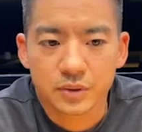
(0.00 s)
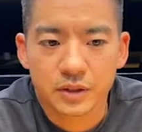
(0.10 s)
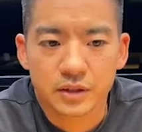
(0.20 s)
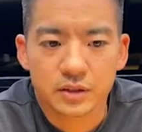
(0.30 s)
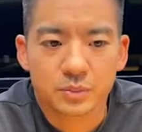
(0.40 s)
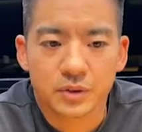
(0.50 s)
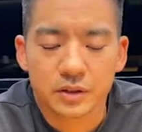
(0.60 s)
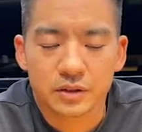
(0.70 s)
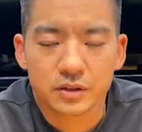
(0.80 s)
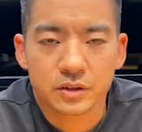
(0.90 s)
pit here,
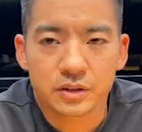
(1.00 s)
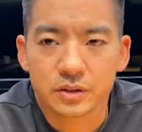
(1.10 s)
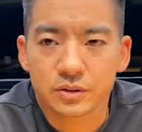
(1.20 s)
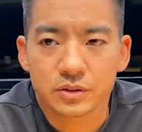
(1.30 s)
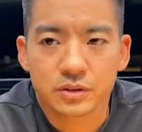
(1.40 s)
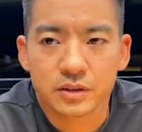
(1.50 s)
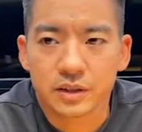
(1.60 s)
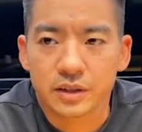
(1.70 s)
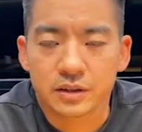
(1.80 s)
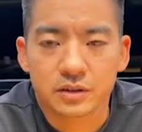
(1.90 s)
but you can use
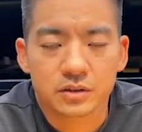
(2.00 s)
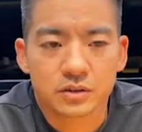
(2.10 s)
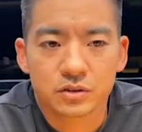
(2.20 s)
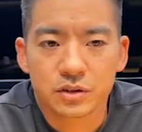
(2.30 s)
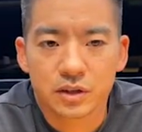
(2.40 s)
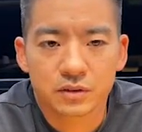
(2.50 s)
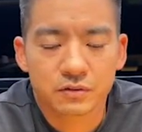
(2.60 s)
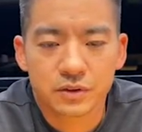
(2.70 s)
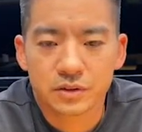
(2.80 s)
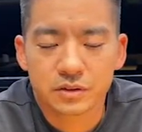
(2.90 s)
a track and
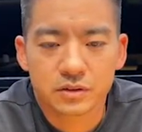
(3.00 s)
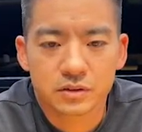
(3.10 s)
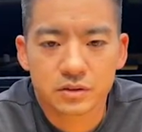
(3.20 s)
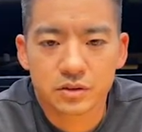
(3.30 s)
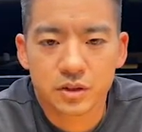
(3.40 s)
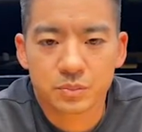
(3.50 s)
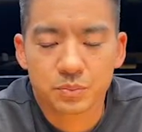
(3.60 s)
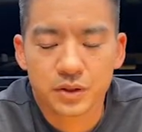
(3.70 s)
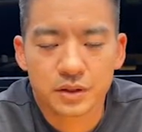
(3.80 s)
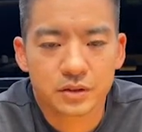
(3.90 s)
field jump
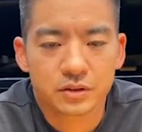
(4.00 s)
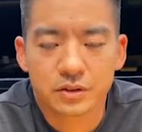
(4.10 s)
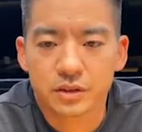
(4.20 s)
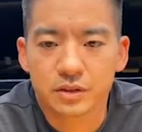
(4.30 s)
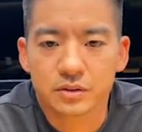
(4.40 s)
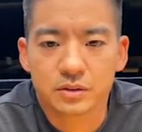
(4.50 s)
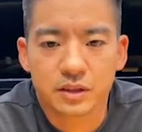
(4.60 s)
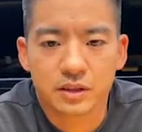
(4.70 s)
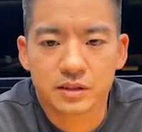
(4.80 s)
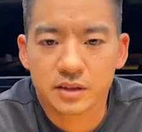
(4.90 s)
pit. You can use
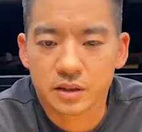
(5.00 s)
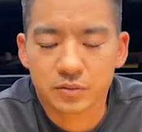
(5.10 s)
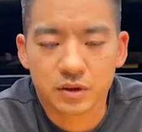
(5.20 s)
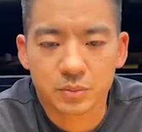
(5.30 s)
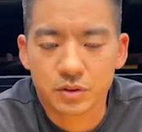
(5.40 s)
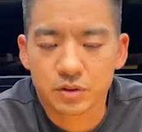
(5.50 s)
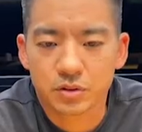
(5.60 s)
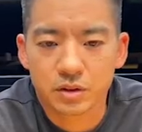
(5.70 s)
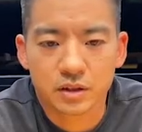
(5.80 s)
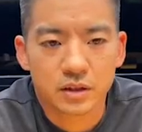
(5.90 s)
a sand volleyball court.